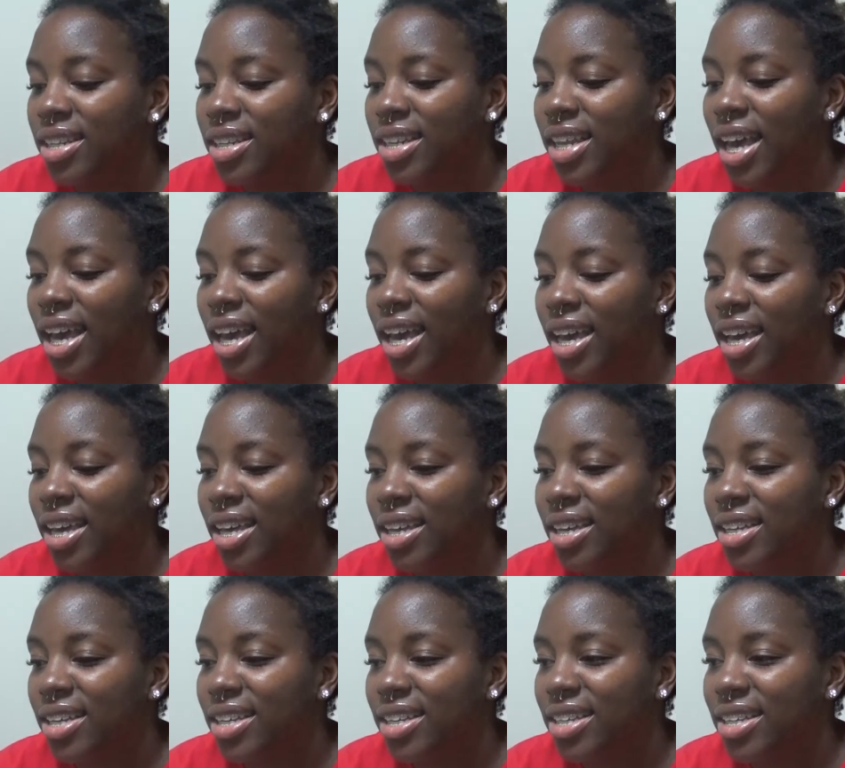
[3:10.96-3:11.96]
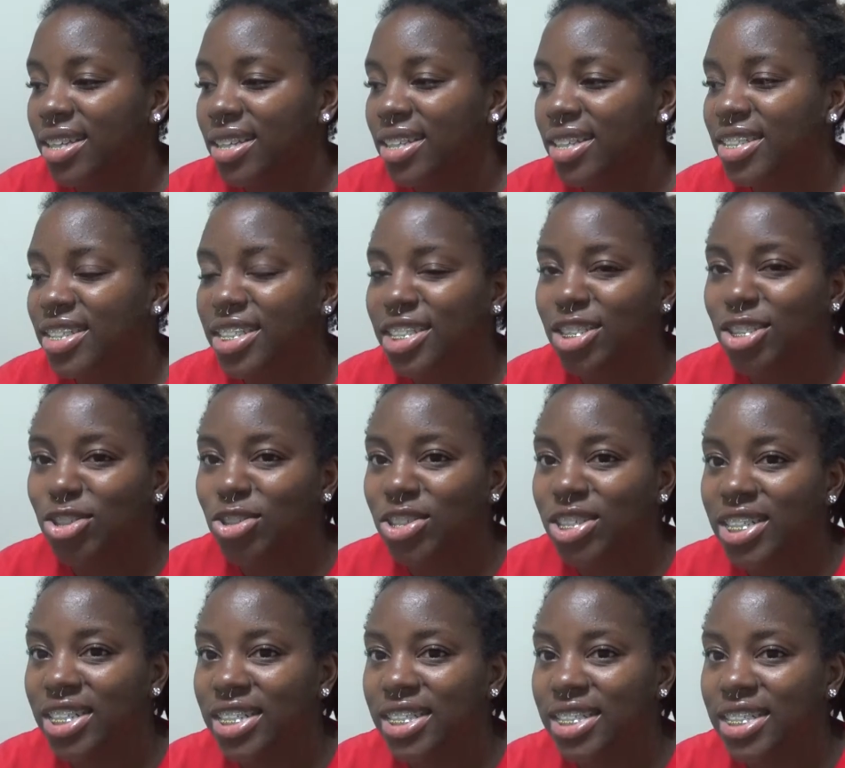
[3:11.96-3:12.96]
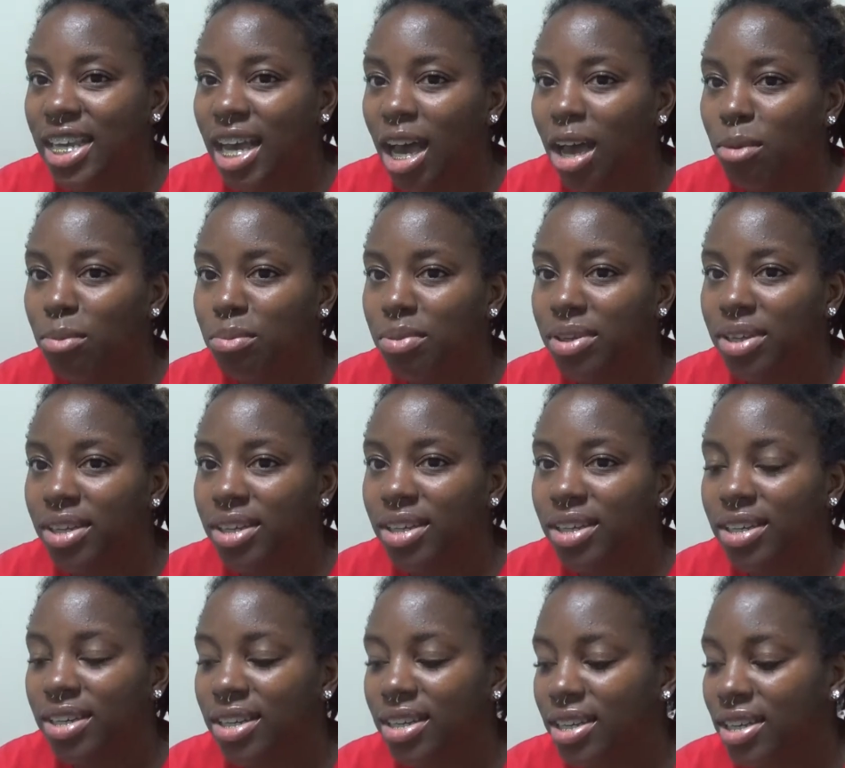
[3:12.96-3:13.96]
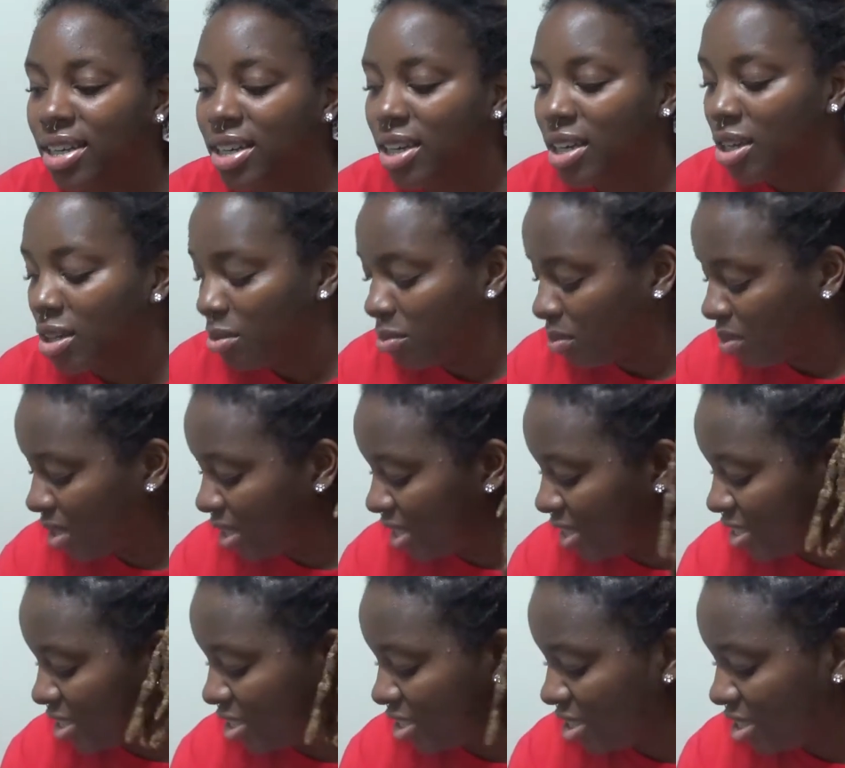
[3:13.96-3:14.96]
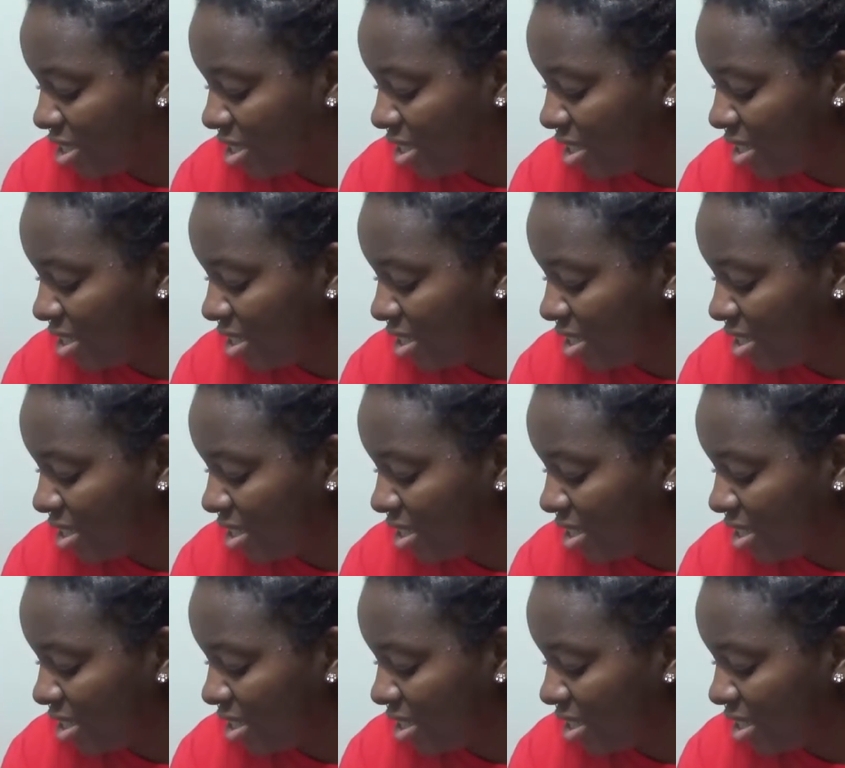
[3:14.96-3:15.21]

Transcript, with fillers: That is a tricky topic because